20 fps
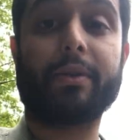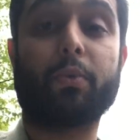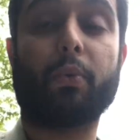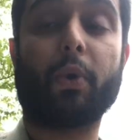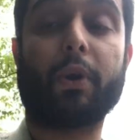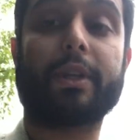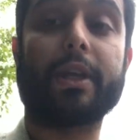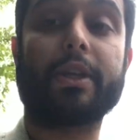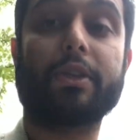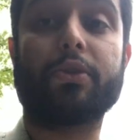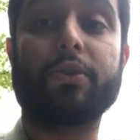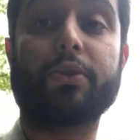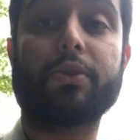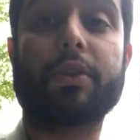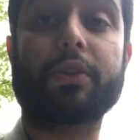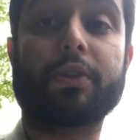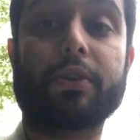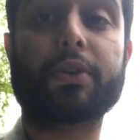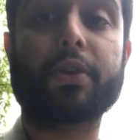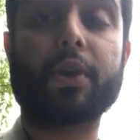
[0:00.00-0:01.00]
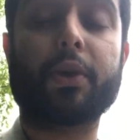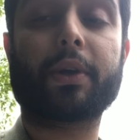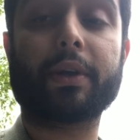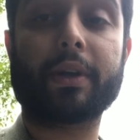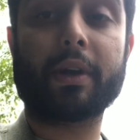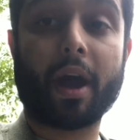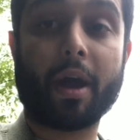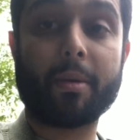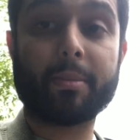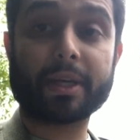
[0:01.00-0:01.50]
what they do to their
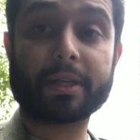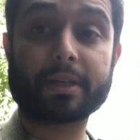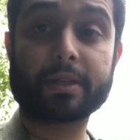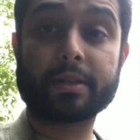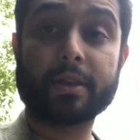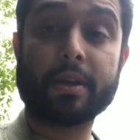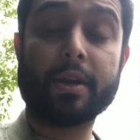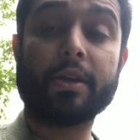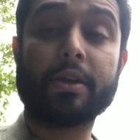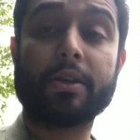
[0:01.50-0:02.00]
tokenomics,